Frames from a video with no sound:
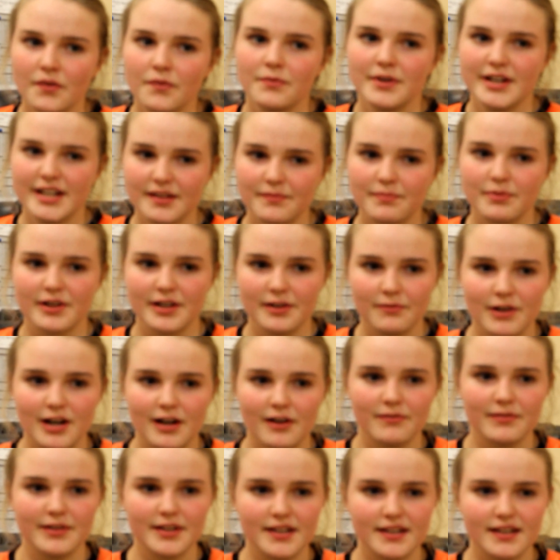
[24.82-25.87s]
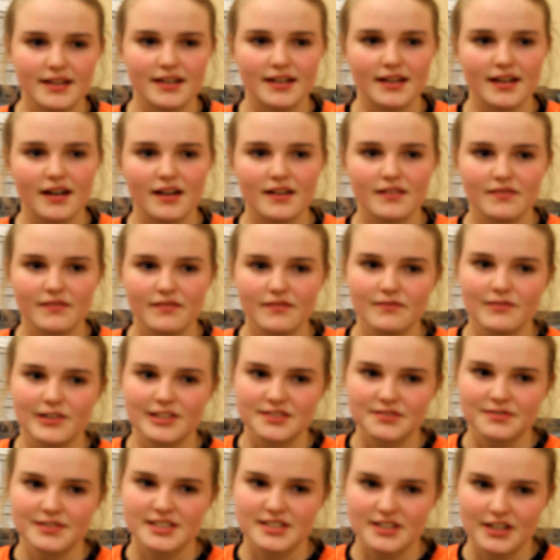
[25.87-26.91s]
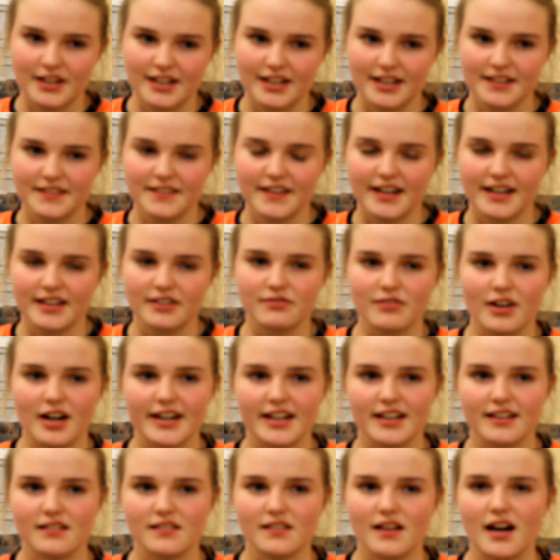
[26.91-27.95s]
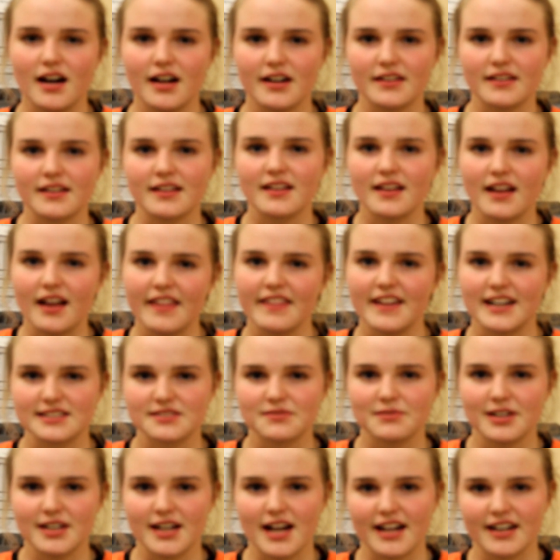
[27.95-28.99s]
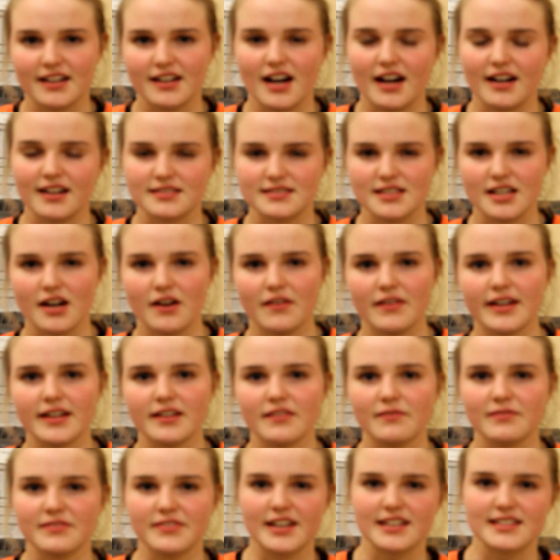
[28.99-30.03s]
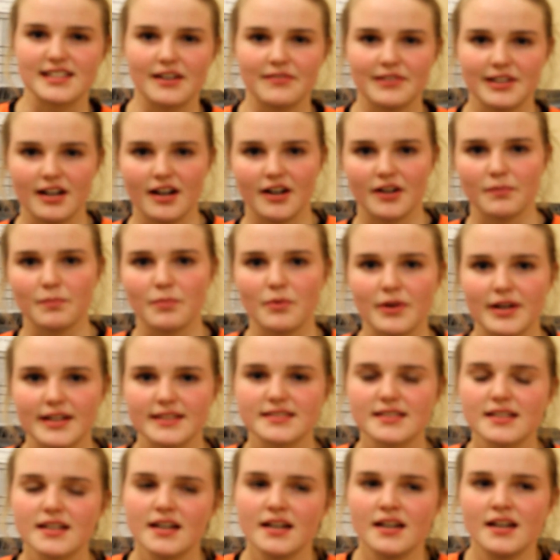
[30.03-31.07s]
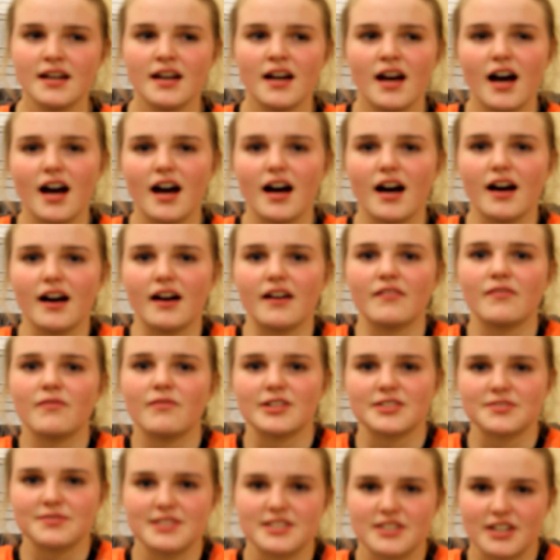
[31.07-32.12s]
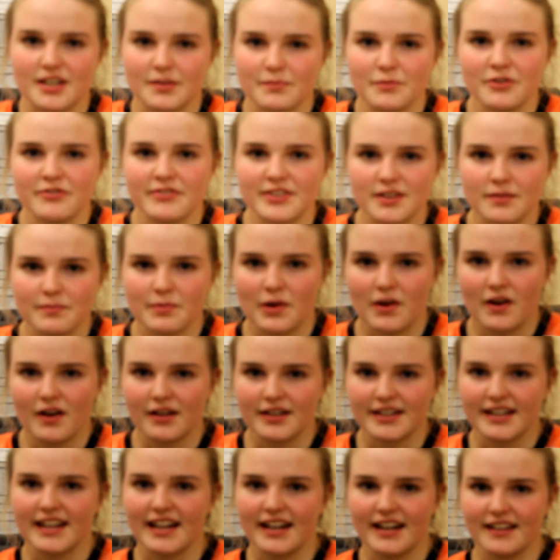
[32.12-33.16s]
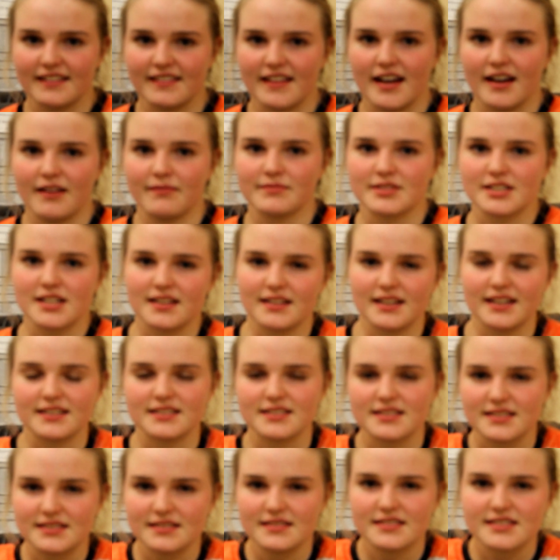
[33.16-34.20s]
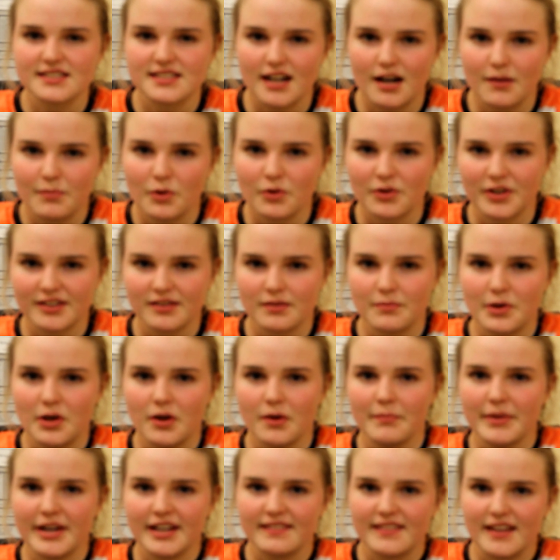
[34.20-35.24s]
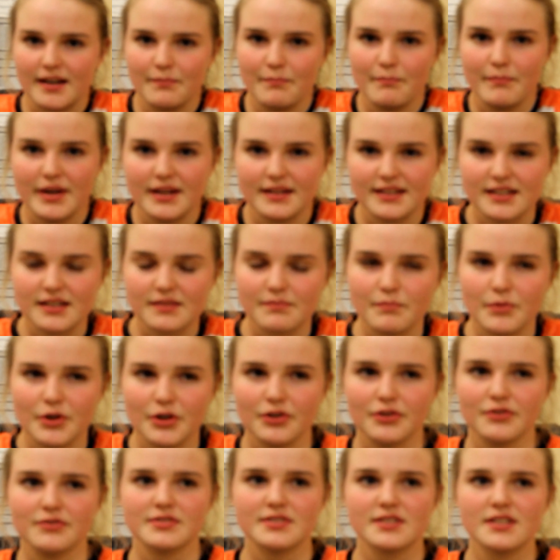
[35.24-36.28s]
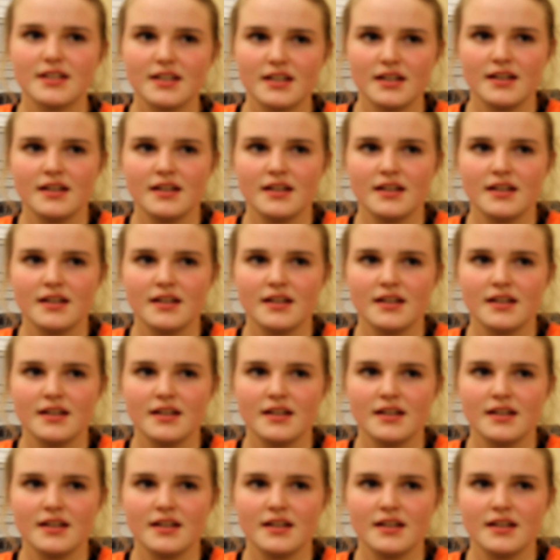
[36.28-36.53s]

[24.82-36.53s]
We did pretty well. Once we started like running a lot, that's what kind of got us going. That's how we got our points. Once we started moving the ball and getting them to like stop holding the ball, make them make moves,